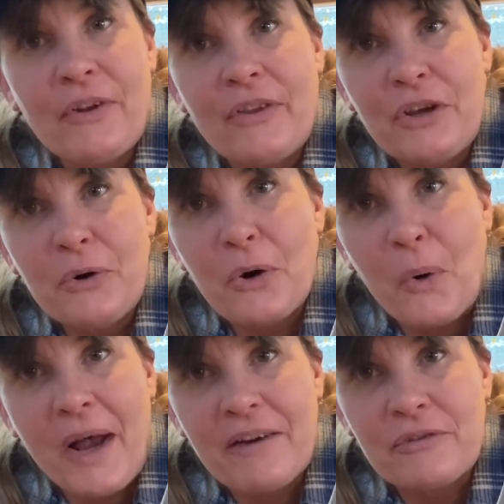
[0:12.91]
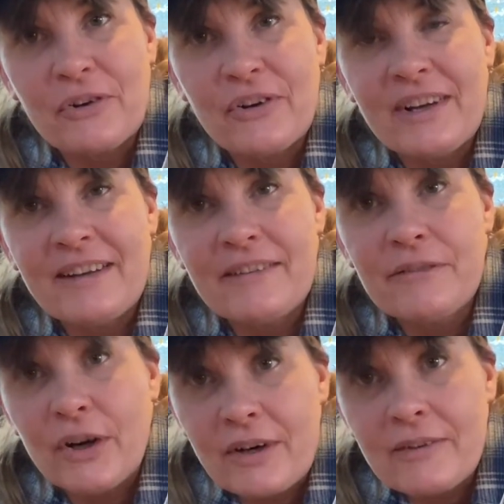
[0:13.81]
that you go after is
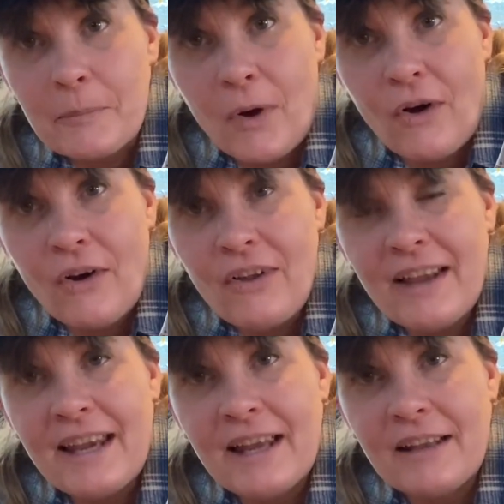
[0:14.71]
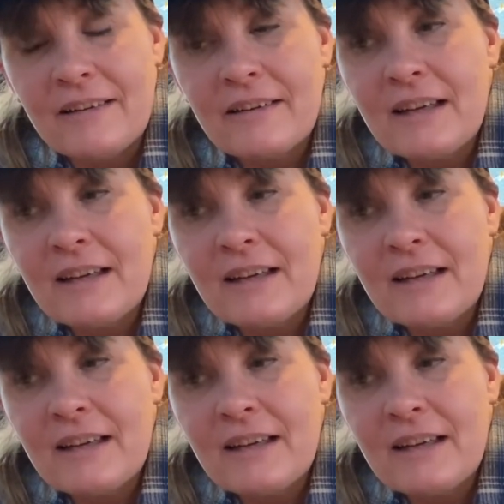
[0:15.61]
very small, and